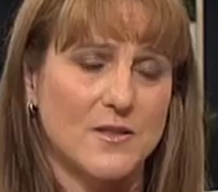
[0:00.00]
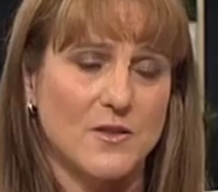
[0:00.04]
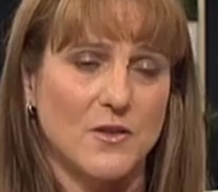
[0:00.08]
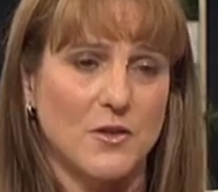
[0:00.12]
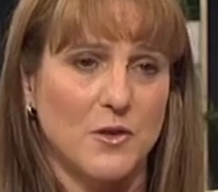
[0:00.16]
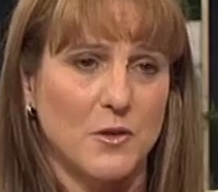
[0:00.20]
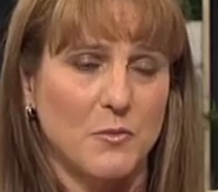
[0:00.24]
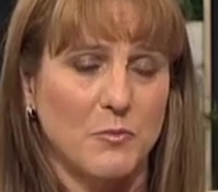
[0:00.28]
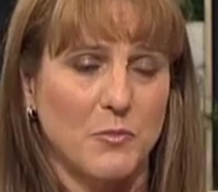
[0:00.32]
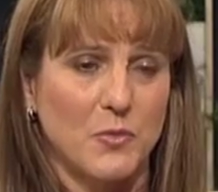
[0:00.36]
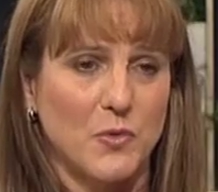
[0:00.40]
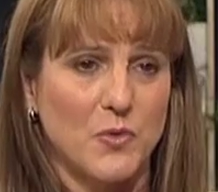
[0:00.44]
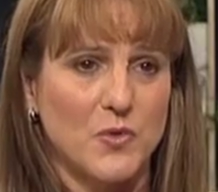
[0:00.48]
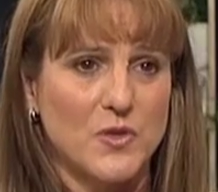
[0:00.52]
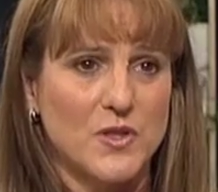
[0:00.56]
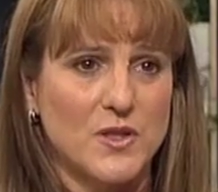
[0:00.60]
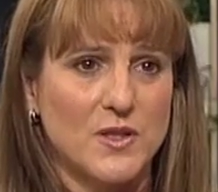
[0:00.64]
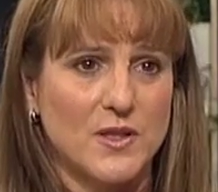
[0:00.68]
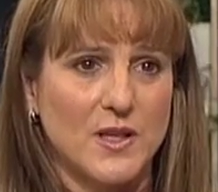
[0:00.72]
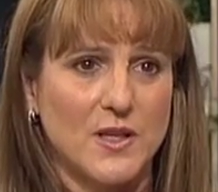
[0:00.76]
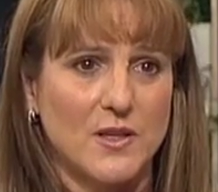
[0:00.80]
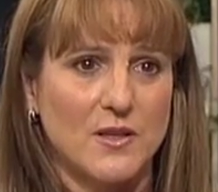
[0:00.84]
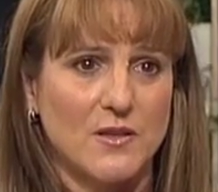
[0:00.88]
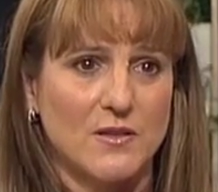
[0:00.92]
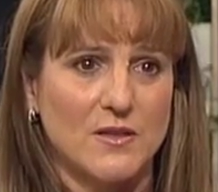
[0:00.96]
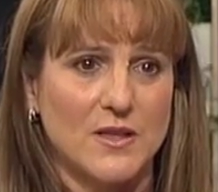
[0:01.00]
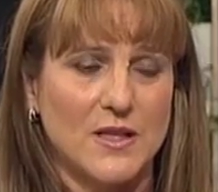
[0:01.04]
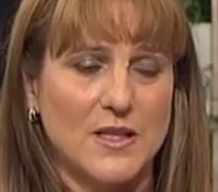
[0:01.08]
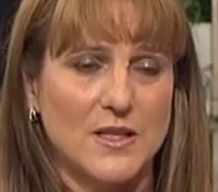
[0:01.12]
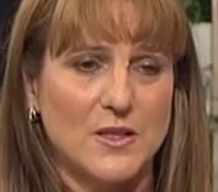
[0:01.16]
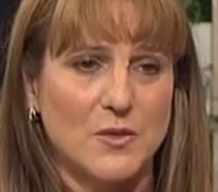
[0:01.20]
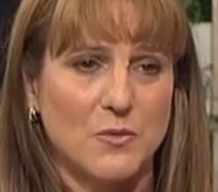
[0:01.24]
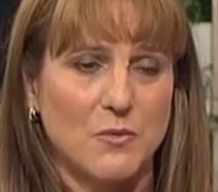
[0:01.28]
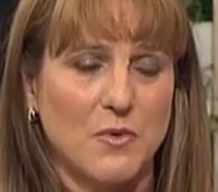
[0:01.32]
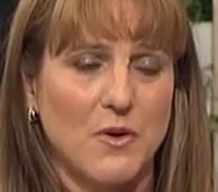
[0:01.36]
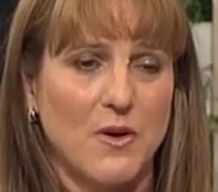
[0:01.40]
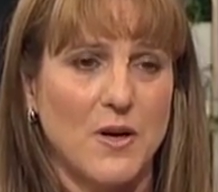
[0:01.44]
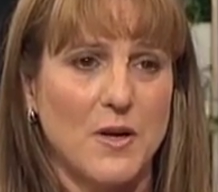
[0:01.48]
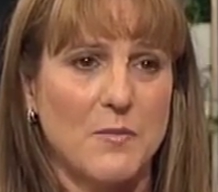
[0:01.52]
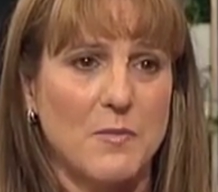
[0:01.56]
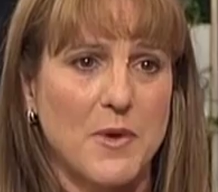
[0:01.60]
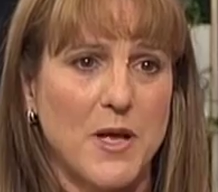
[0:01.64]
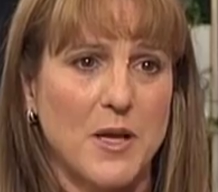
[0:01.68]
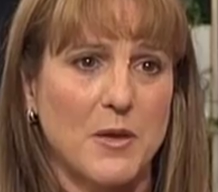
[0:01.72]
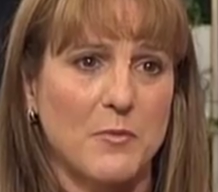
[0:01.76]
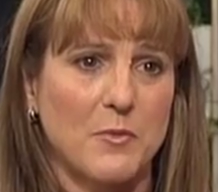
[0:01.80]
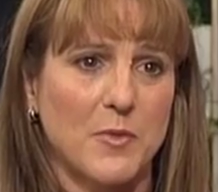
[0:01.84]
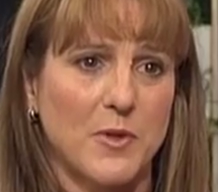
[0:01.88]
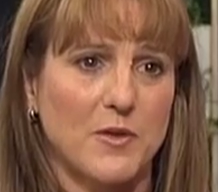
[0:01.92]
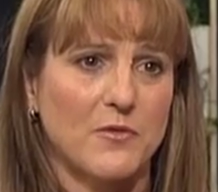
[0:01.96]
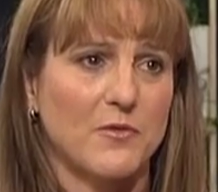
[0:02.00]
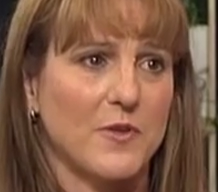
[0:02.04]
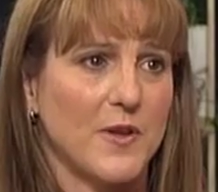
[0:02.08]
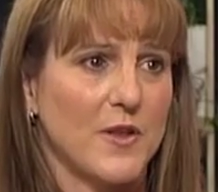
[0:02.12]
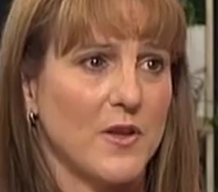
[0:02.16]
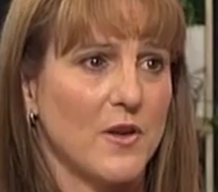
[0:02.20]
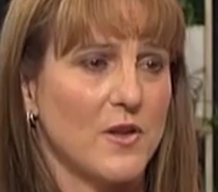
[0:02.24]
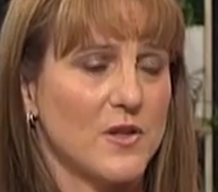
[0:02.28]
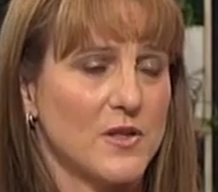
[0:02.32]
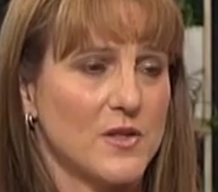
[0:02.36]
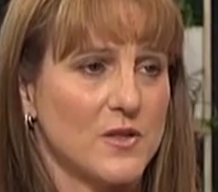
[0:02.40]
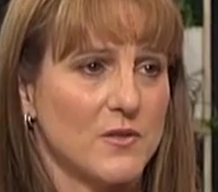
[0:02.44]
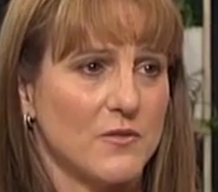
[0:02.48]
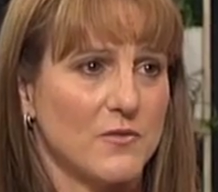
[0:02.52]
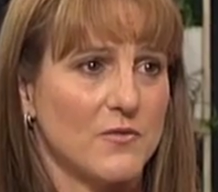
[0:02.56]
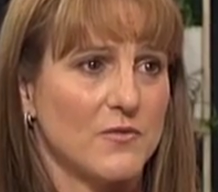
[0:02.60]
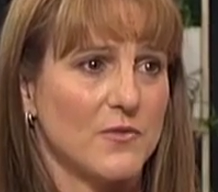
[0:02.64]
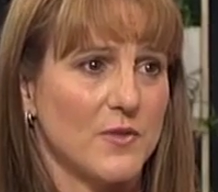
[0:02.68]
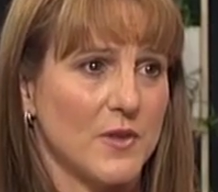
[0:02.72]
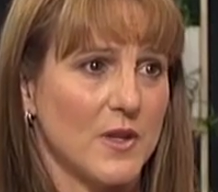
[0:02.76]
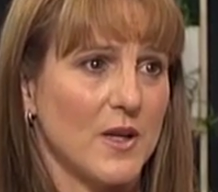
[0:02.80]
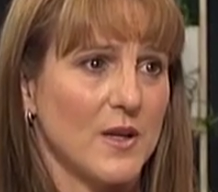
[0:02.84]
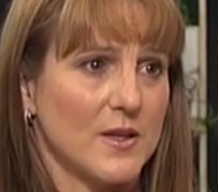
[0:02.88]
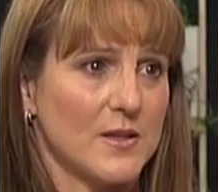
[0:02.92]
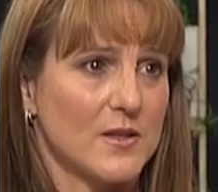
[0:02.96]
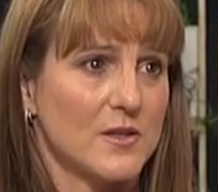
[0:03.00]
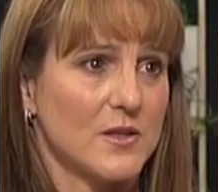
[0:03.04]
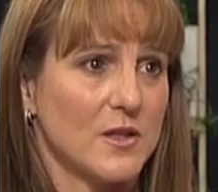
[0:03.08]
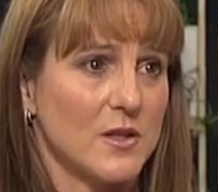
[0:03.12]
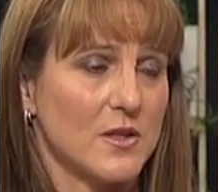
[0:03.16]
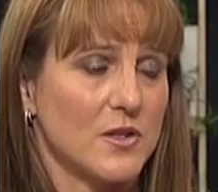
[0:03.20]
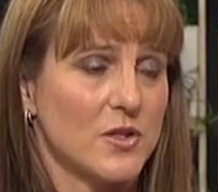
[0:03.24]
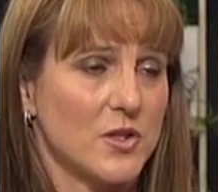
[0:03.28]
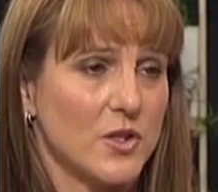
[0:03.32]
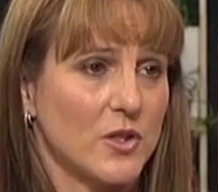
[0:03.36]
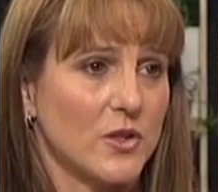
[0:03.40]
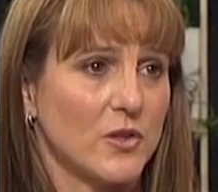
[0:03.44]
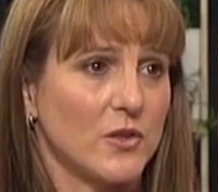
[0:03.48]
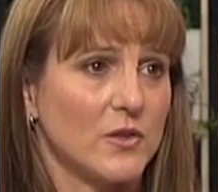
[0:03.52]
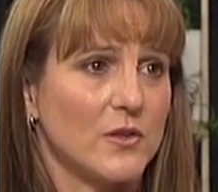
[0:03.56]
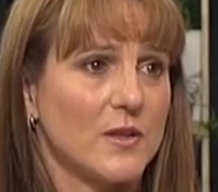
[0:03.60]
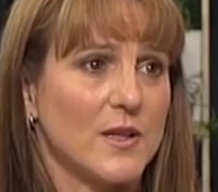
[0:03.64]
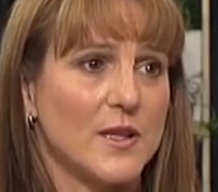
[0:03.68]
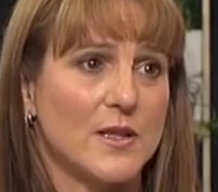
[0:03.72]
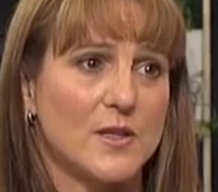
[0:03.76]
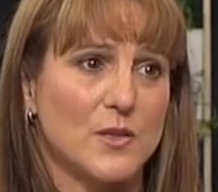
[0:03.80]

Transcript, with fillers: it's not important; they don't need to worry about it. But for those of us that do, mm.